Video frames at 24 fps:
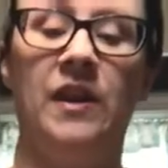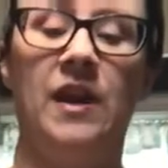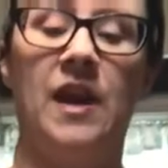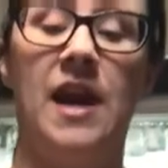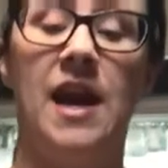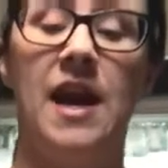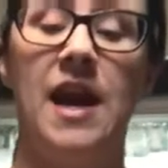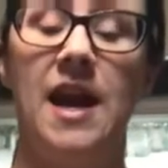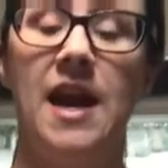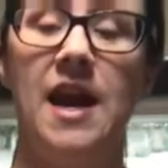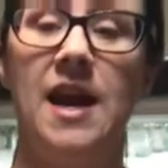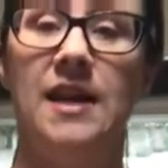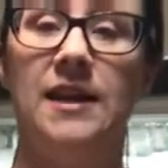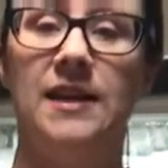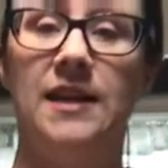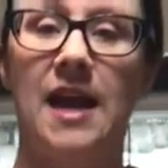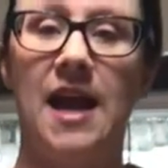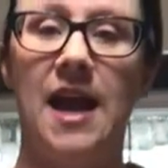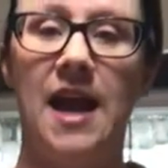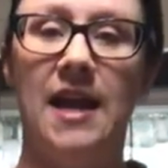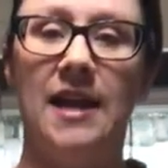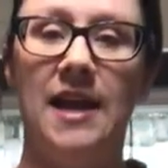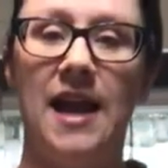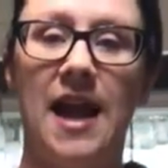and
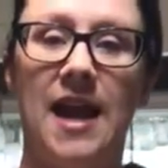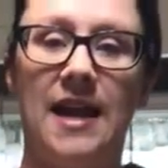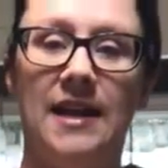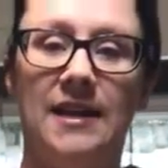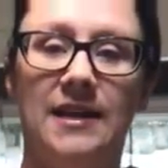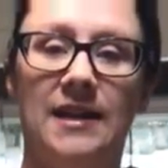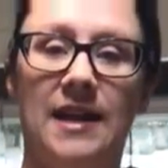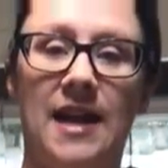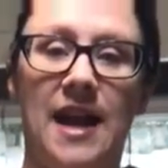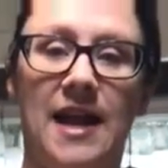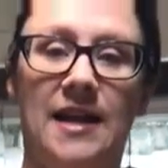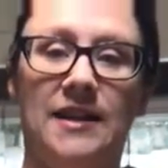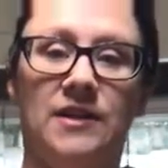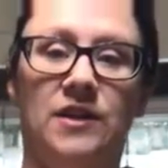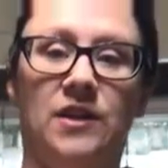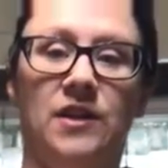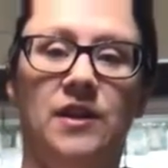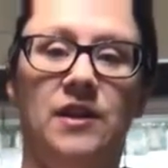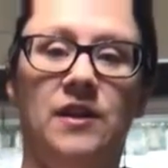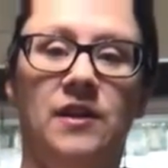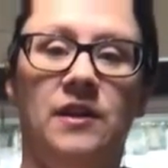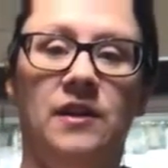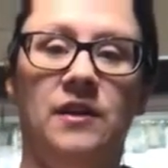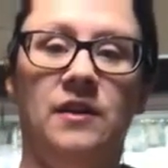an
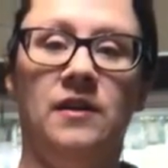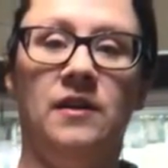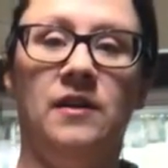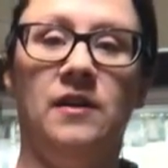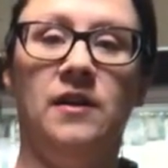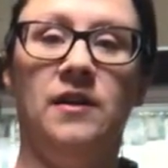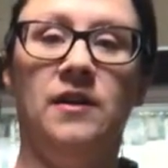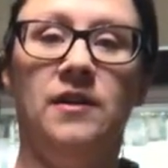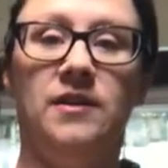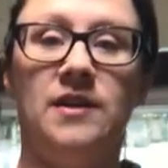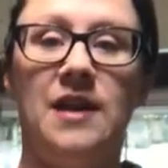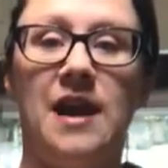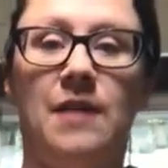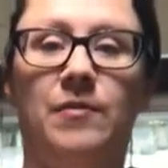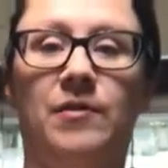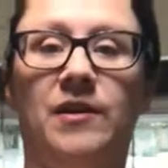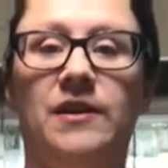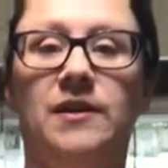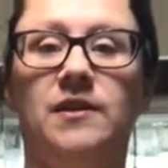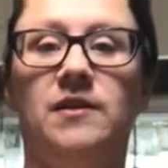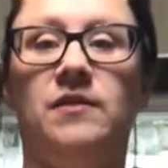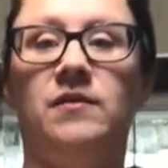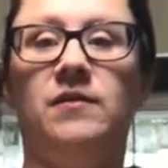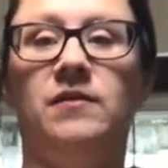antacid
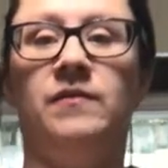tablet.